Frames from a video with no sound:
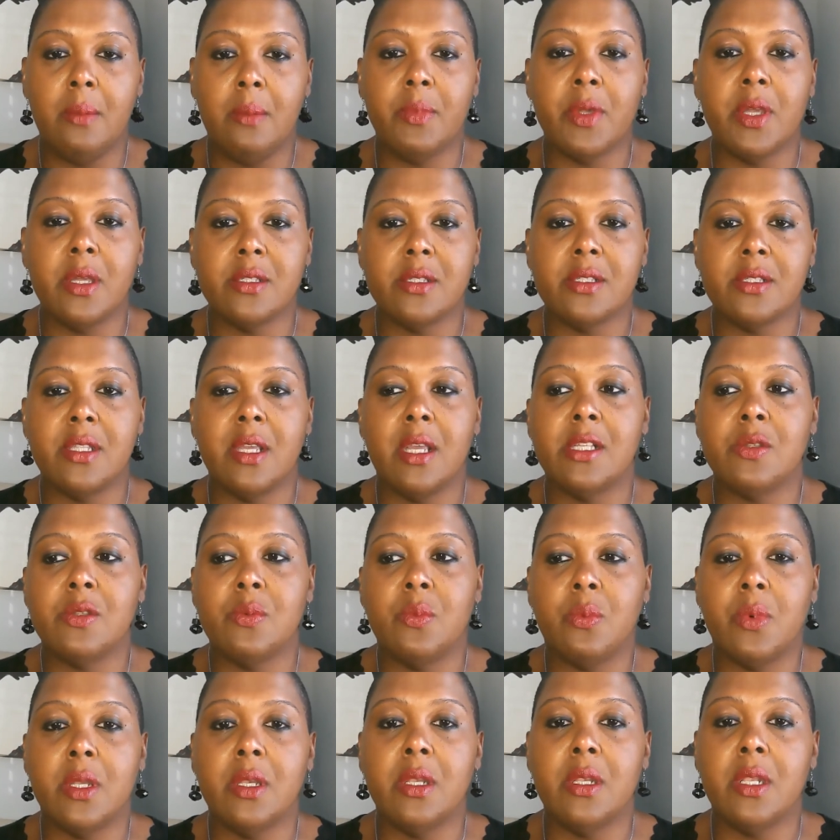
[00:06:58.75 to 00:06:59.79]
because that's
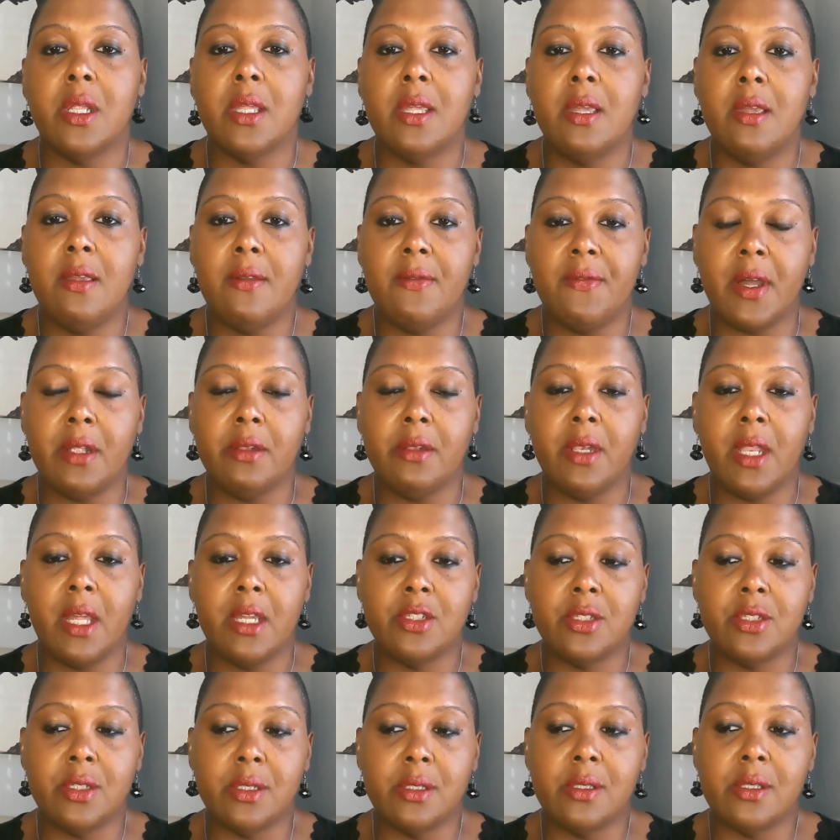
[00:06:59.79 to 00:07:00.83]
one of the key
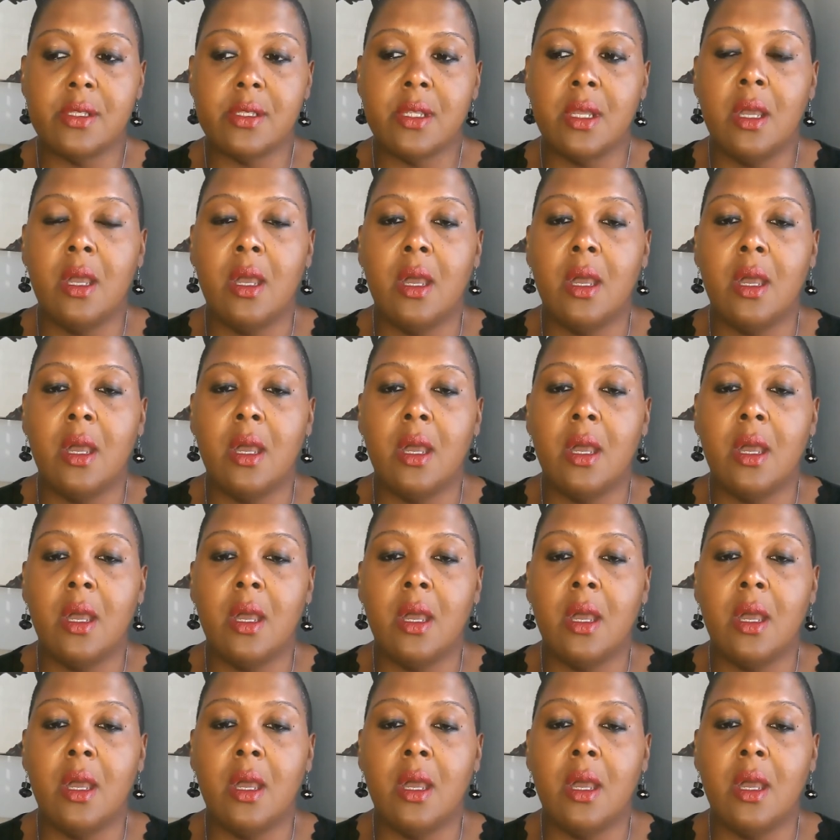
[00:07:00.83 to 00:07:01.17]
foundations